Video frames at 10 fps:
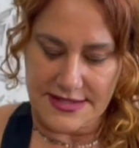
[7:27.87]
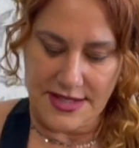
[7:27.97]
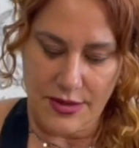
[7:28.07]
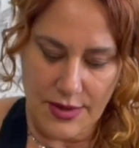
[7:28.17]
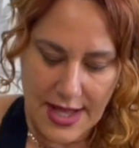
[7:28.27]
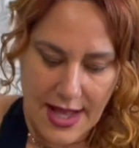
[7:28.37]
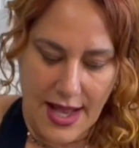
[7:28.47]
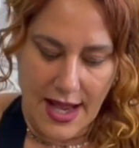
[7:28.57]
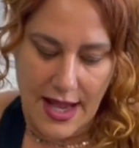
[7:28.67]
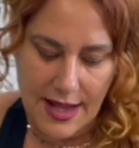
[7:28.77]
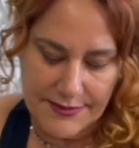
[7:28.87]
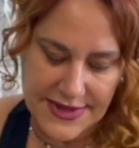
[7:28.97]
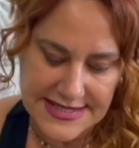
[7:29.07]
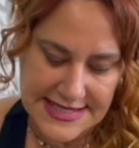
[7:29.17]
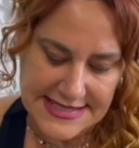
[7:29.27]
So
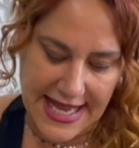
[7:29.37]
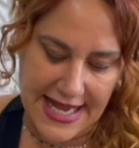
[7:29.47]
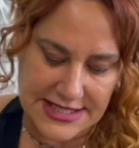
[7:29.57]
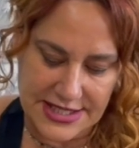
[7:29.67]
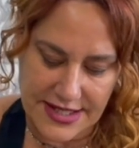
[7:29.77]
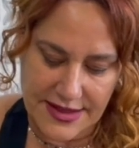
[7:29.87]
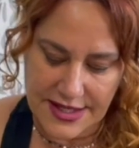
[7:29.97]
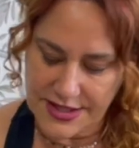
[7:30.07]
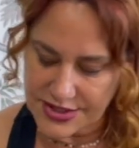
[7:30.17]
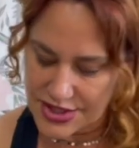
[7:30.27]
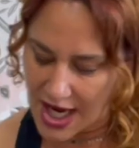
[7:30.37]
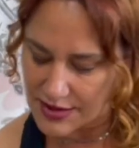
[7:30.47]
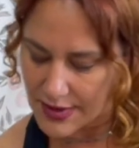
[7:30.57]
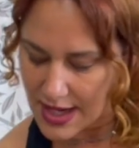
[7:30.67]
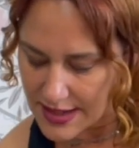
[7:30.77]
this is actually the
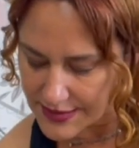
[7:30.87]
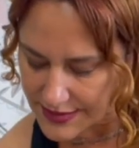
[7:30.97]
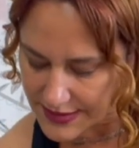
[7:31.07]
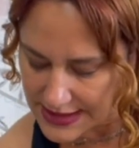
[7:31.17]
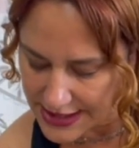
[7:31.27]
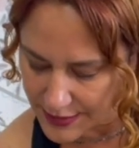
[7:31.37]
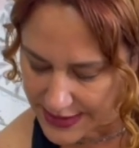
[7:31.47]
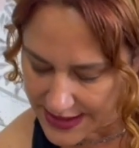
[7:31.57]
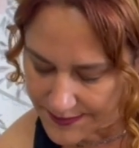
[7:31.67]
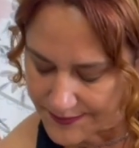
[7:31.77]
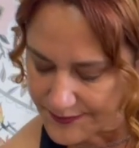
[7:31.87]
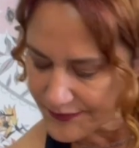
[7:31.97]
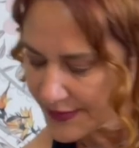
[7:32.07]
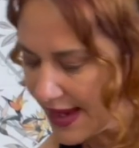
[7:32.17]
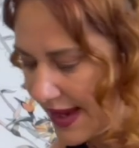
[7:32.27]
chakra clearing,
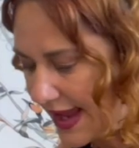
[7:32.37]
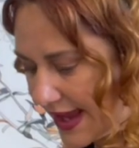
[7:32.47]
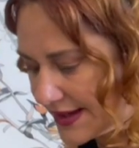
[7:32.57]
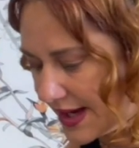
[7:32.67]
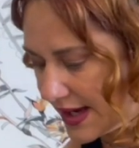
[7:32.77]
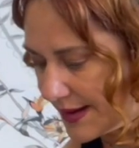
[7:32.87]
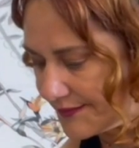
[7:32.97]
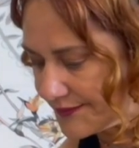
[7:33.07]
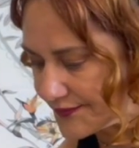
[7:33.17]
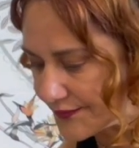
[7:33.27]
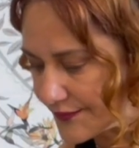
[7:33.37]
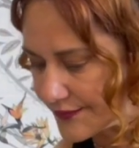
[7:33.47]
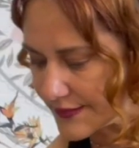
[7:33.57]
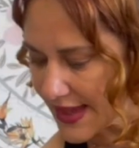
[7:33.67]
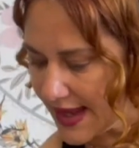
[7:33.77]
and
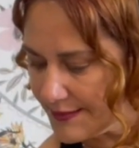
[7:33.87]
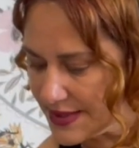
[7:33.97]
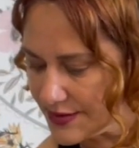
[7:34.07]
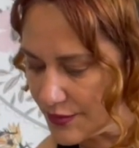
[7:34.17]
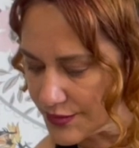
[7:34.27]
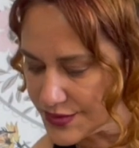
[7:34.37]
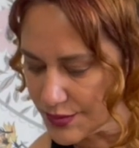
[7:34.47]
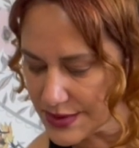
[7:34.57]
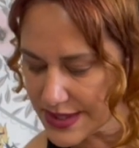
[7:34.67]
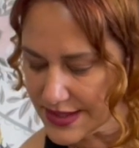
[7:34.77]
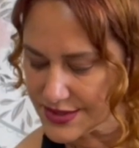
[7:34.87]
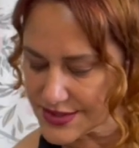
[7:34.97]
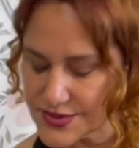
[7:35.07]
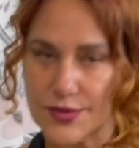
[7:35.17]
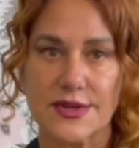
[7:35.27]
we're gonna
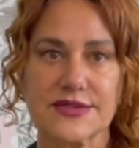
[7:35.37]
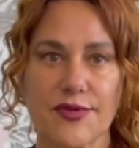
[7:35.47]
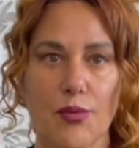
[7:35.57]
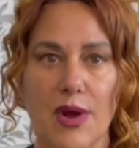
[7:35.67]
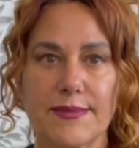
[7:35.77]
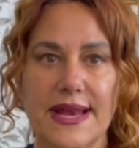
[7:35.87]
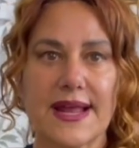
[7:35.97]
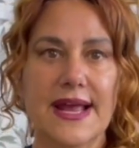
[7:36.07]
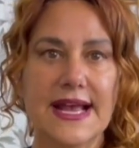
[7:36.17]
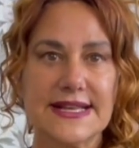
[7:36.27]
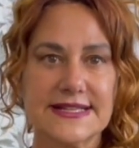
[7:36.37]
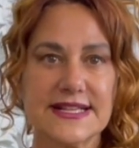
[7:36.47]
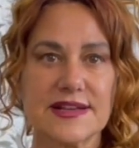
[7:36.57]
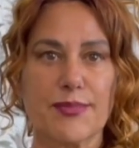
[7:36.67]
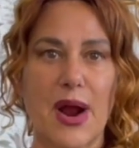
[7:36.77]
just do this for 1 minute. Isn't
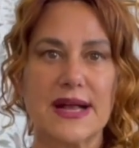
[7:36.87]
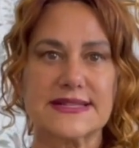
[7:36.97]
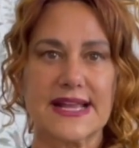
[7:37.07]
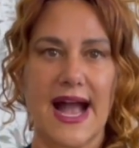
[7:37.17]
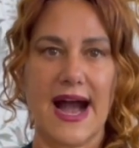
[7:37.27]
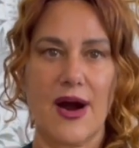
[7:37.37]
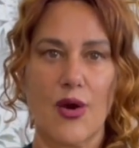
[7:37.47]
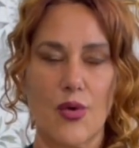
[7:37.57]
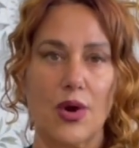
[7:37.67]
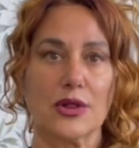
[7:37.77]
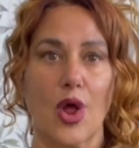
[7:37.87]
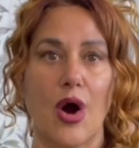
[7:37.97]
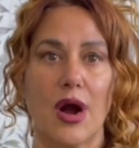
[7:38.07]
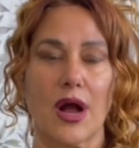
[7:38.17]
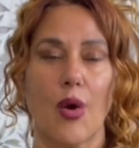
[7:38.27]
it surprising how
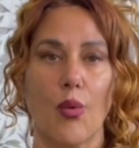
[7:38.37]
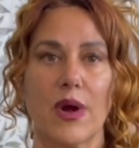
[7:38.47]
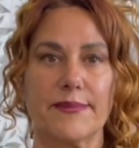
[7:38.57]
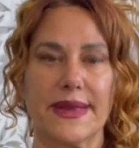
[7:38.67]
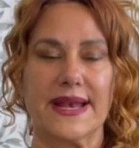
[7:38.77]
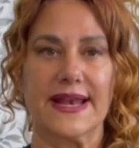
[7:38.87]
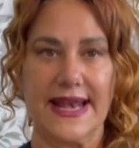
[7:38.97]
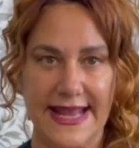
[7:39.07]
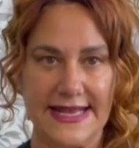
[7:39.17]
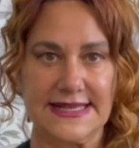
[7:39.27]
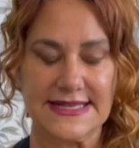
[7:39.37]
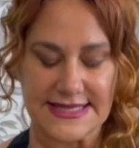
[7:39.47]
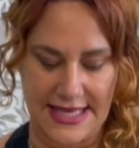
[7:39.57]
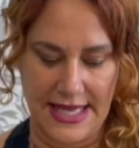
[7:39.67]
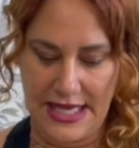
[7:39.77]
long 1 minute
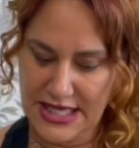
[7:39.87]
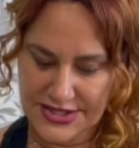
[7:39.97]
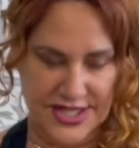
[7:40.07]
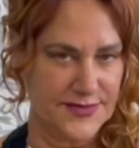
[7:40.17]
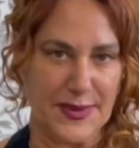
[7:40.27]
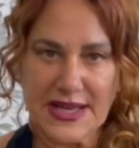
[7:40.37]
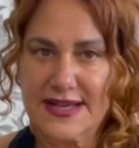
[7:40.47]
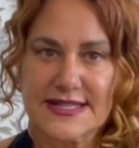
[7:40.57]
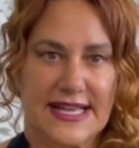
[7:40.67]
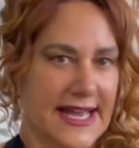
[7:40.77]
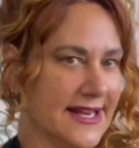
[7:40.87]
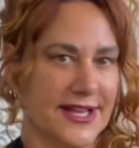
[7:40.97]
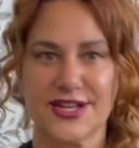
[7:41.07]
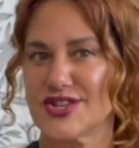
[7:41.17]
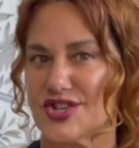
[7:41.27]
is? Just because it
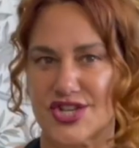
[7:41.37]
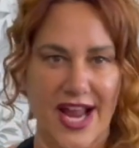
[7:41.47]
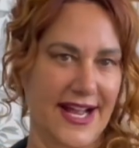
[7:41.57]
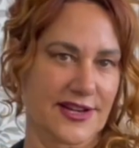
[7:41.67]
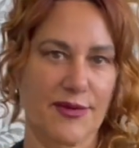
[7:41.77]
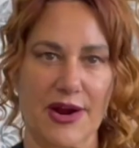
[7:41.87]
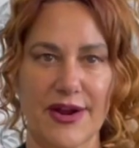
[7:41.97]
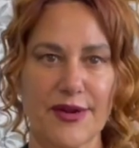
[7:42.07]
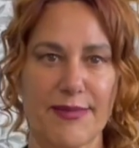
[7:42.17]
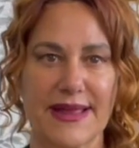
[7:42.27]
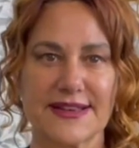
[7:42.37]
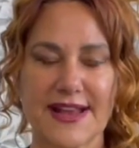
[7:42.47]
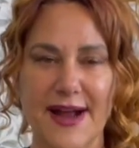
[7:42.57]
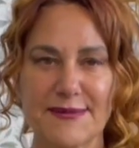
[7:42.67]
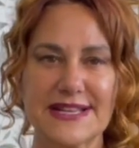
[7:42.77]
is January. By the
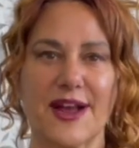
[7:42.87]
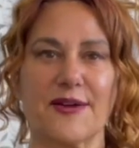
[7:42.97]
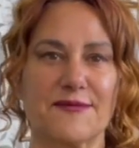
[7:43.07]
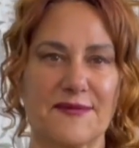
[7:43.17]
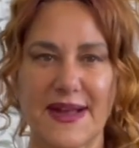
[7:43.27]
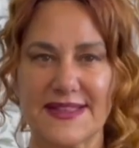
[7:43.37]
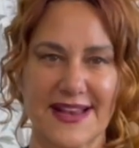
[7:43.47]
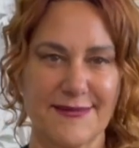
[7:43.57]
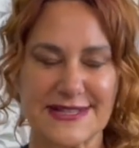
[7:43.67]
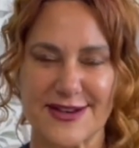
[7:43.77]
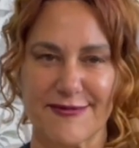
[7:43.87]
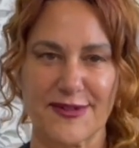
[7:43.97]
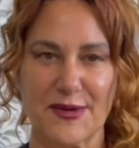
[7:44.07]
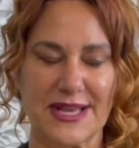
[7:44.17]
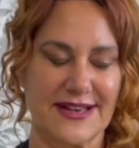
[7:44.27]
time we start
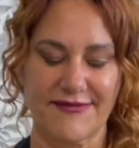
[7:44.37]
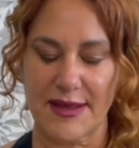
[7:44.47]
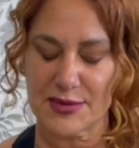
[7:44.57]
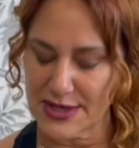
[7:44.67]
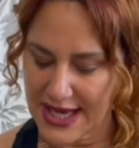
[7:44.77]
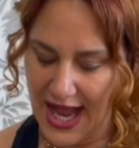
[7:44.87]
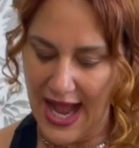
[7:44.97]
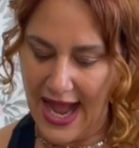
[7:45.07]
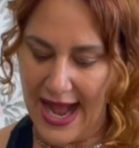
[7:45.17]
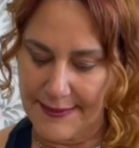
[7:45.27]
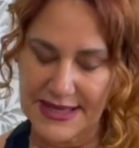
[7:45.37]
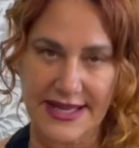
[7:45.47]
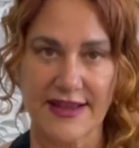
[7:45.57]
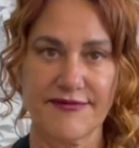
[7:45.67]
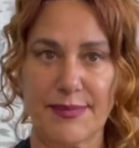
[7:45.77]
flowing into February, I'm gonna
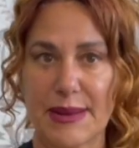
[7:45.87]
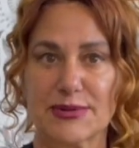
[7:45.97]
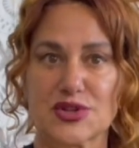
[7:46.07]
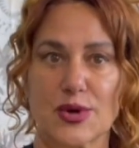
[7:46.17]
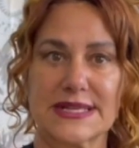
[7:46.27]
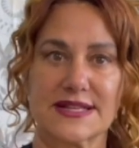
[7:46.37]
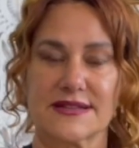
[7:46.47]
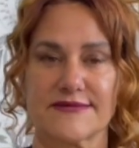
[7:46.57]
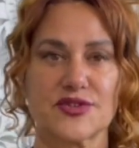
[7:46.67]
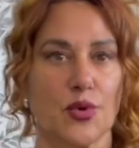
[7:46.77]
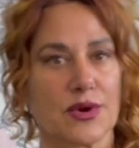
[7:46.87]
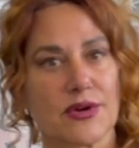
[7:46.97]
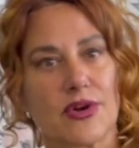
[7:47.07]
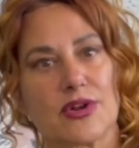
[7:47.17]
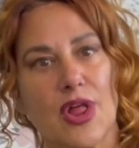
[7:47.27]
give people choices of
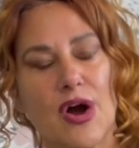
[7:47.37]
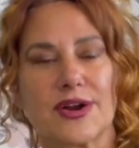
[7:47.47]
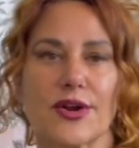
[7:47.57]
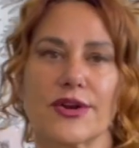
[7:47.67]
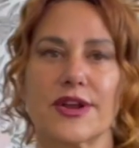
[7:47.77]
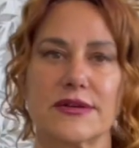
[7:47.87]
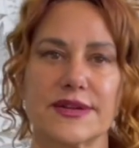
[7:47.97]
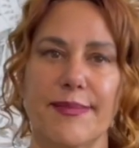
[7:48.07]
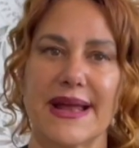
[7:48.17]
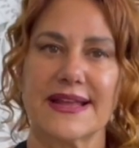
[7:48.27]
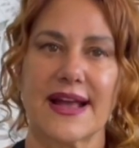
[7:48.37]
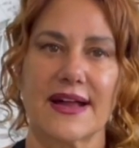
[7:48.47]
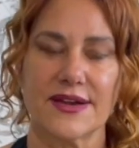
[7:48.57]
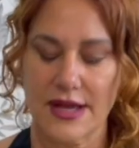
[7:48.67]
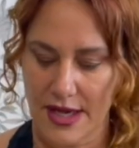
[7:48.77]
shorter or longer, you know, depending
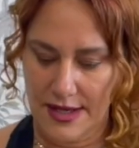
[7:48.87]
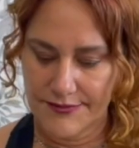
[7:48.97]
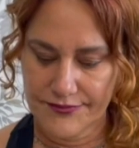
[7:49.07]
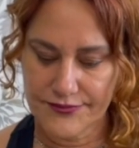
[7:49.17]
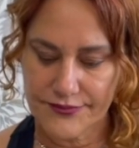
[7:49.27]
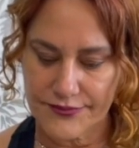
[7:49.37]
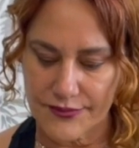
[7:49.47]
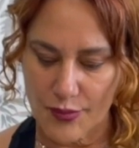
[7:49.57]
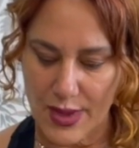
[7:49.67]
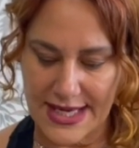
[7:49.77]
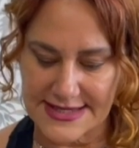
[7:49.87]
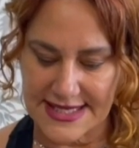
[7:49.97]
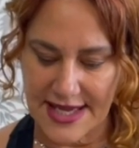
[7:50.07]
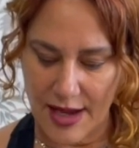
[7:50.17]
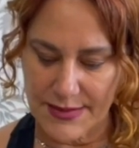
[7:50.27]
on what I
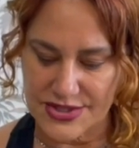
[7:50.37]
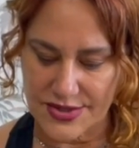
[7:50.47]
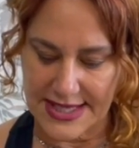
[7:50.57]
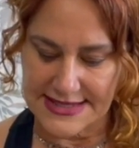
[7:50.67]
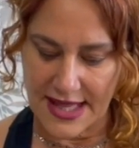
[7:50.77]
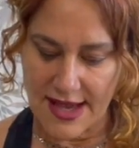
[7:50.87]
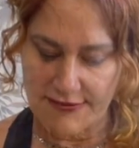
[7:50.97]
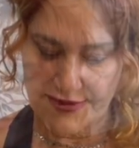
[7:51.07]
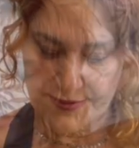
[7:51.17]
see, how much you guys love.